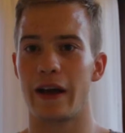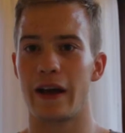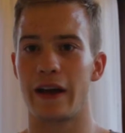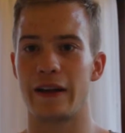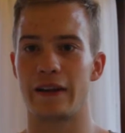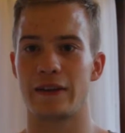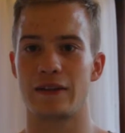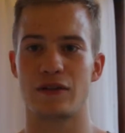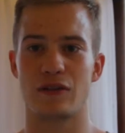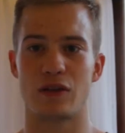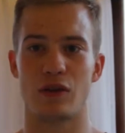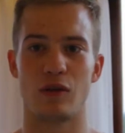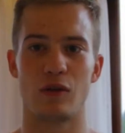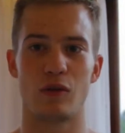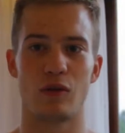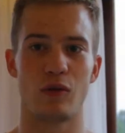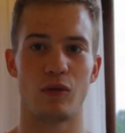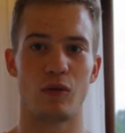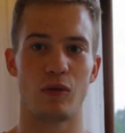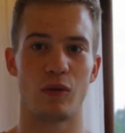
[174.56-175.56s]
And
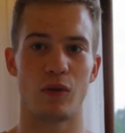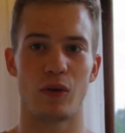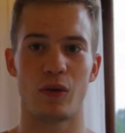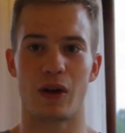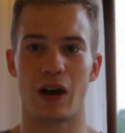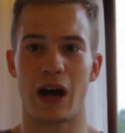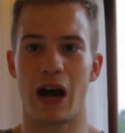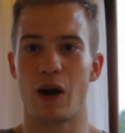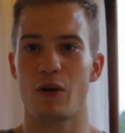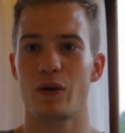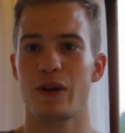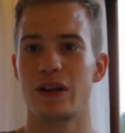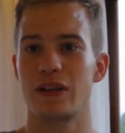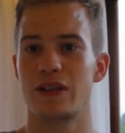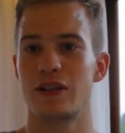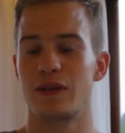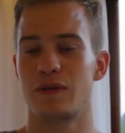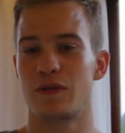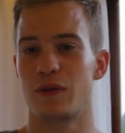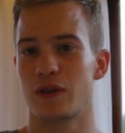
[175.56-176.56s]
so how can
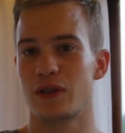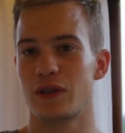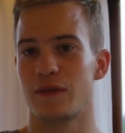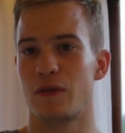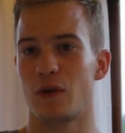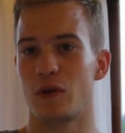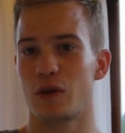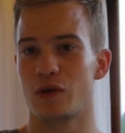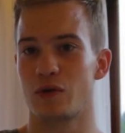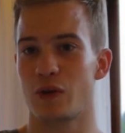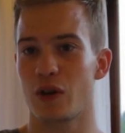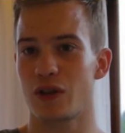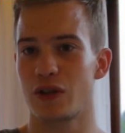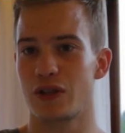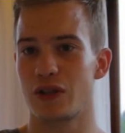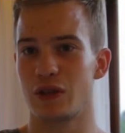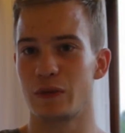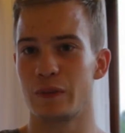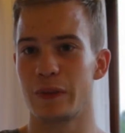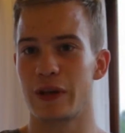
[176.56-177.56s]
she first of all
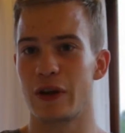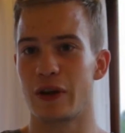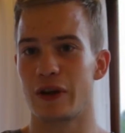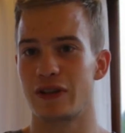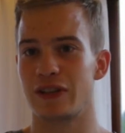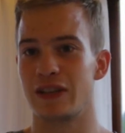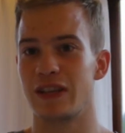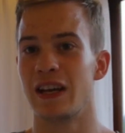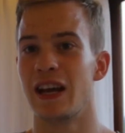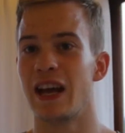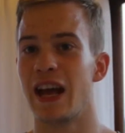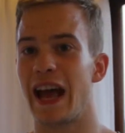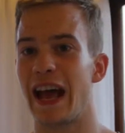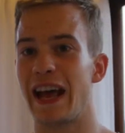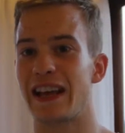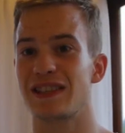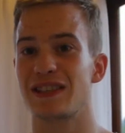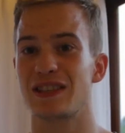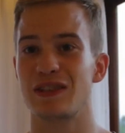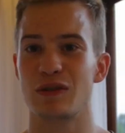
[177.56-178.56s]
trust you, because she
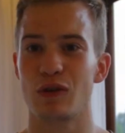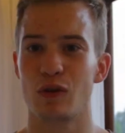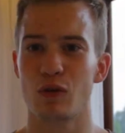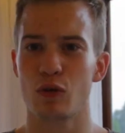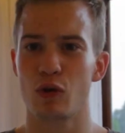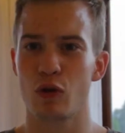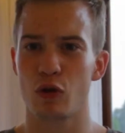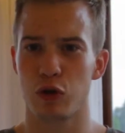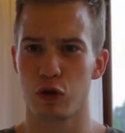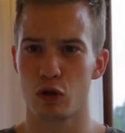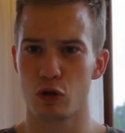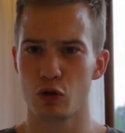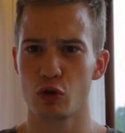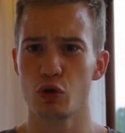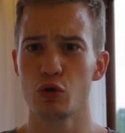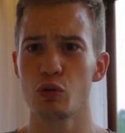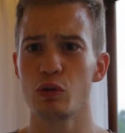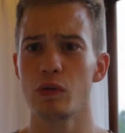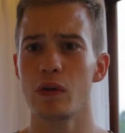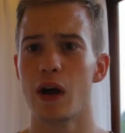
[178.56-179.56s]
has no
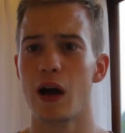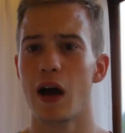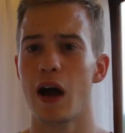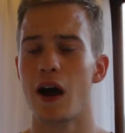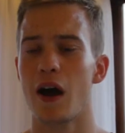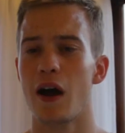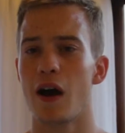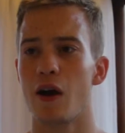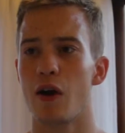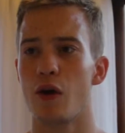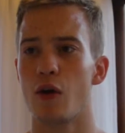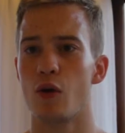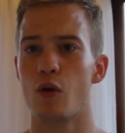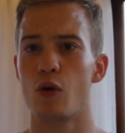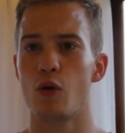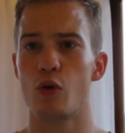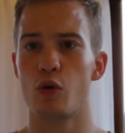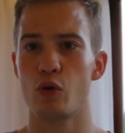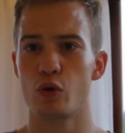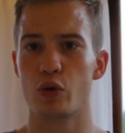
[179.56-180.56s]
clue
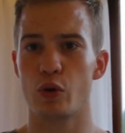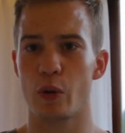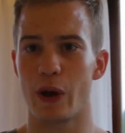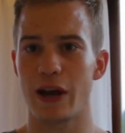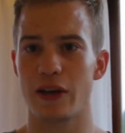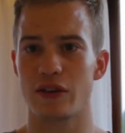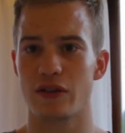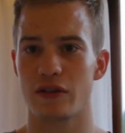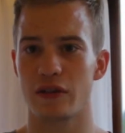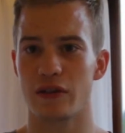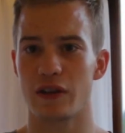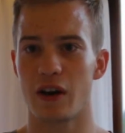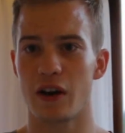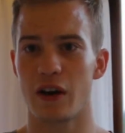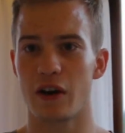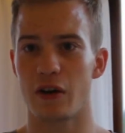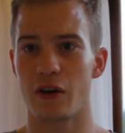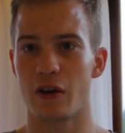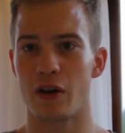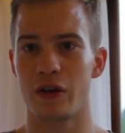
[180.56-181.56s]
who you actually
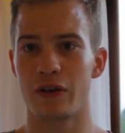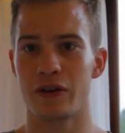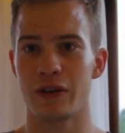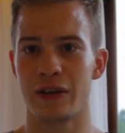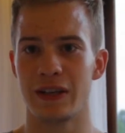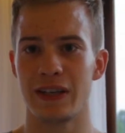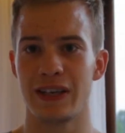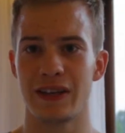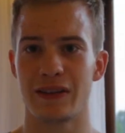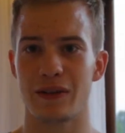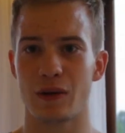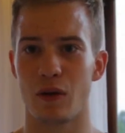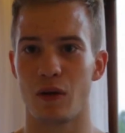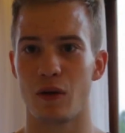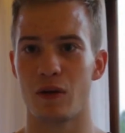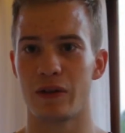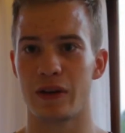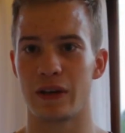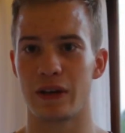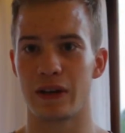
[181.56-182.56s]
are underneath
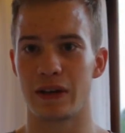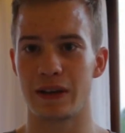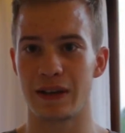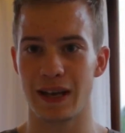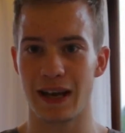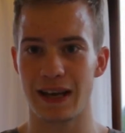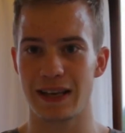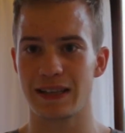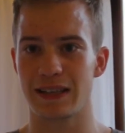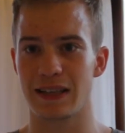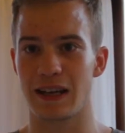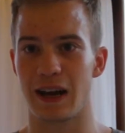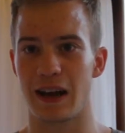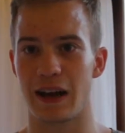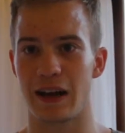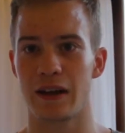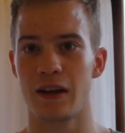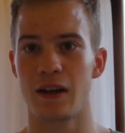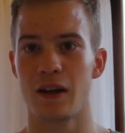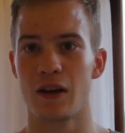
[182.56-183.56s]
all the nice guy,